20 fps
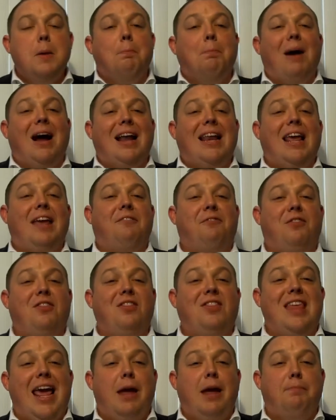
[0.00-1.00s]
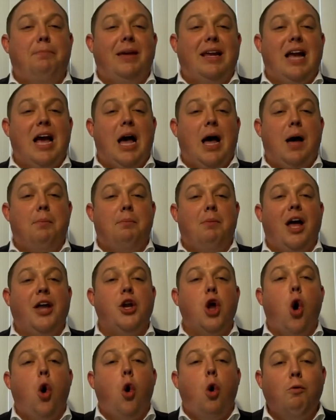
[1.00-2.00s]
but if they become
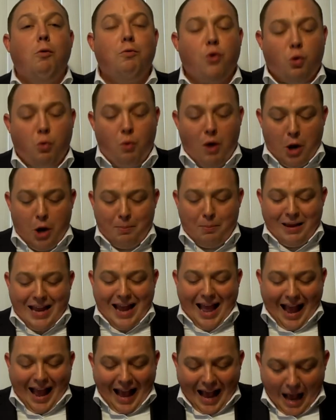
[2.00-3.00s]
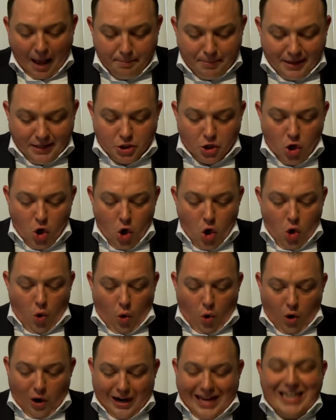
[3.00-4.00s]
an overwhelming habit
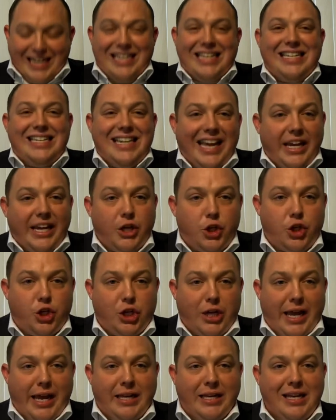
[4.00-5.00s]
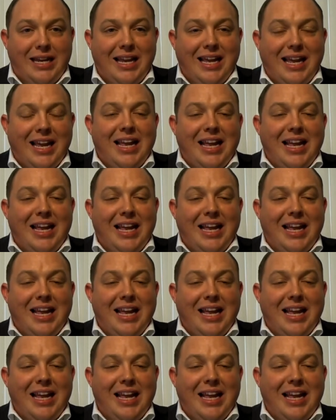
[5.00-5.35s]
or addiction,